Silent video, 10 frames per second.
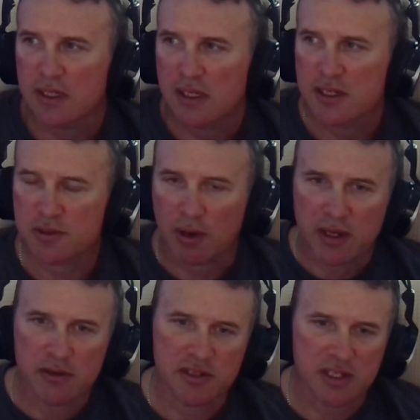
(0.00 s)
So I
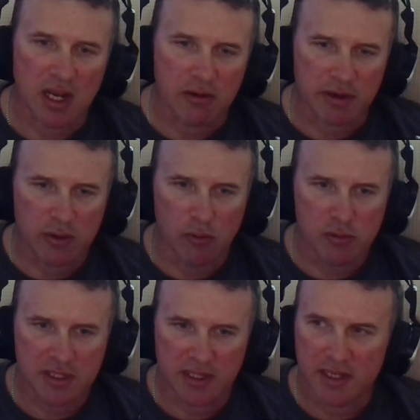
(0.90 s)
could start
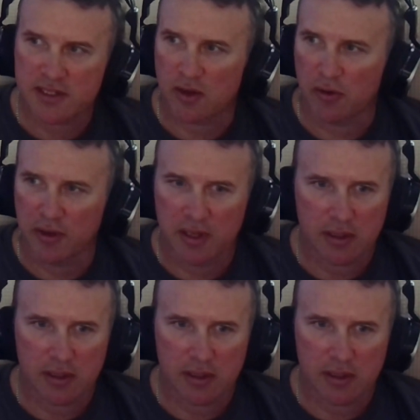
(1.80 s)
recording this on